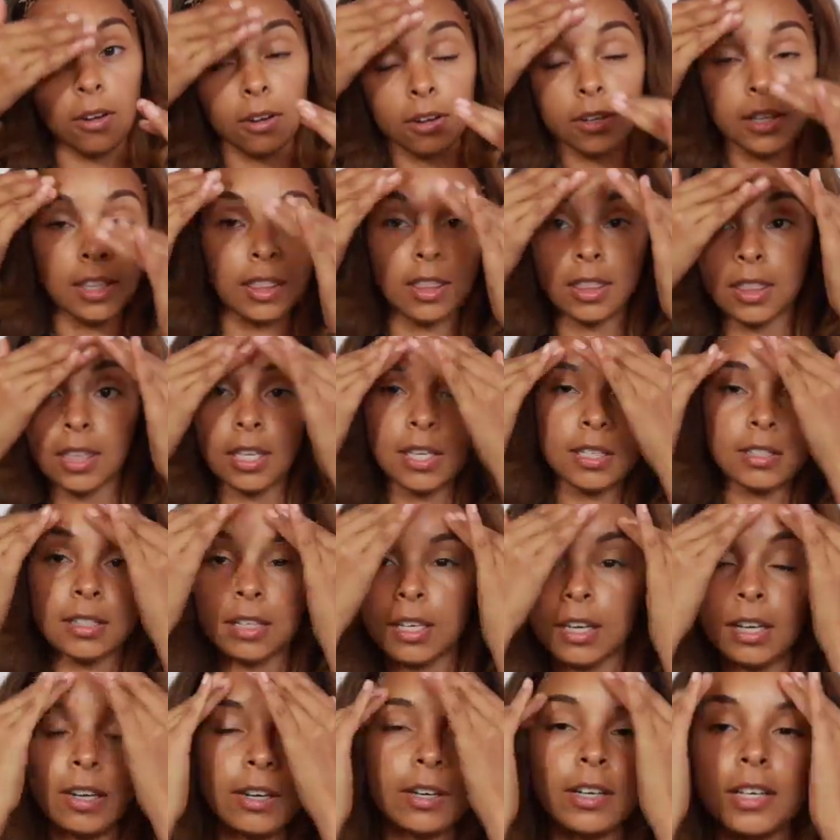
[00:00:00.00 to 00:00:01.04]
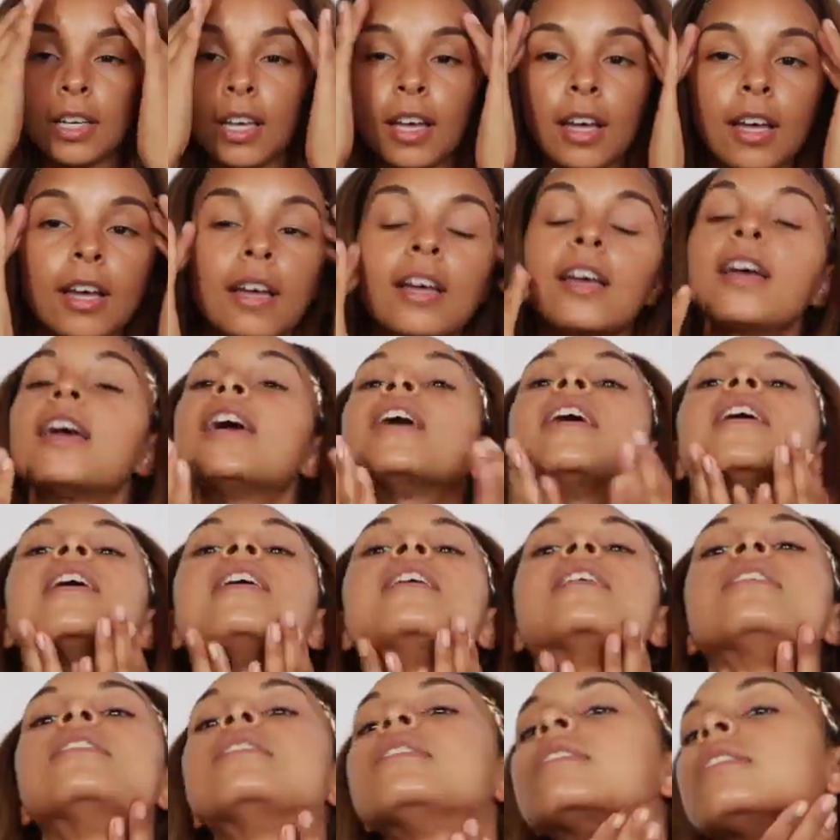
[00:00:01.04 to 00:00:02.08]
in this area
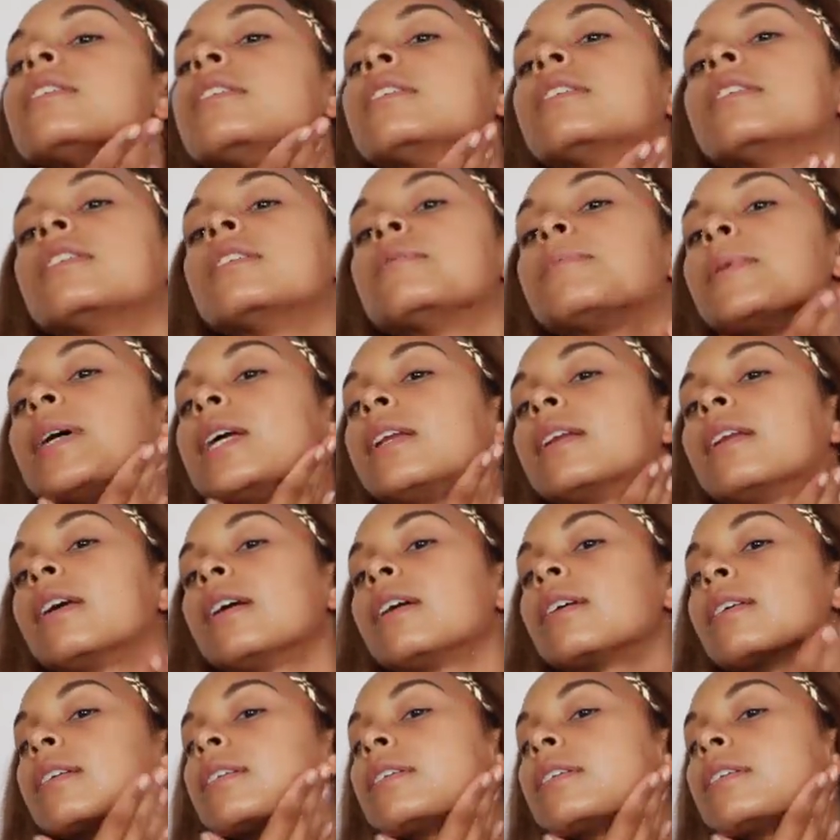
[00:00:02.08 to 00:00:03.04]
and on my neck.